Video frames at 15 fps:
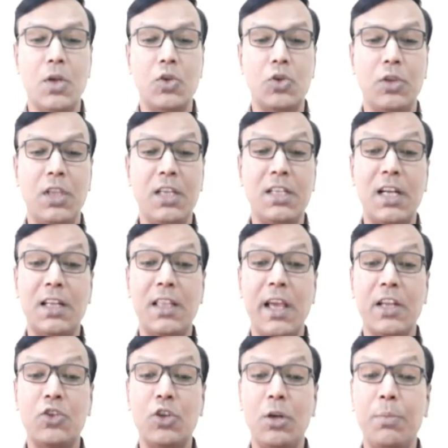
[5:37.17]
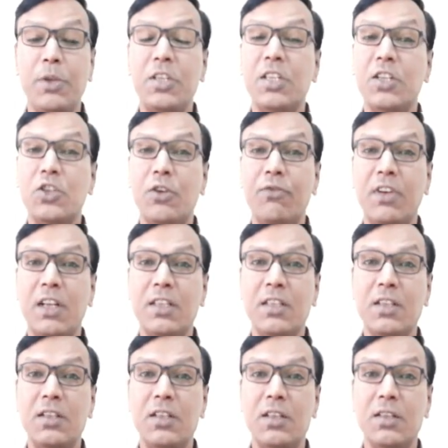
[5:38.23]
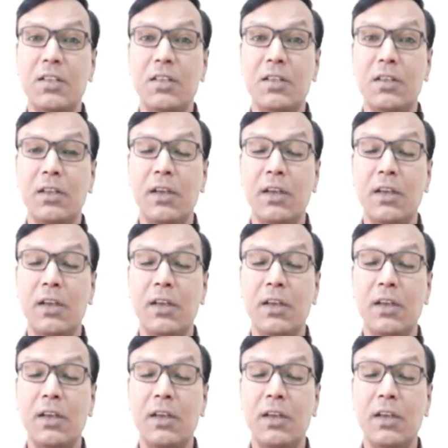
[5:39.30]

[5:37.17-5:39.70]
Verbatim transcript: So these are the actual pictures of transistors.